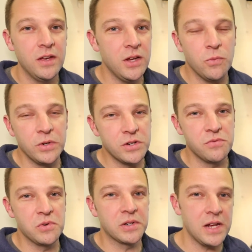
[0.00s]
it wouldn't
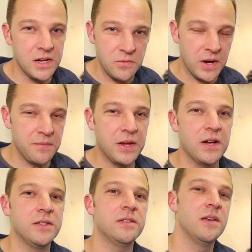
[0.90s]
have worked anyway
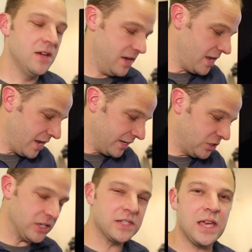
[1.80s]
because it
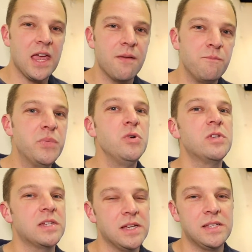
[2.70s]
just can't
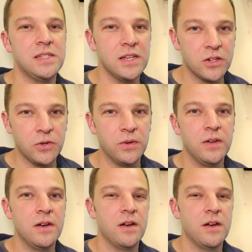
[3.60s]
boost a signal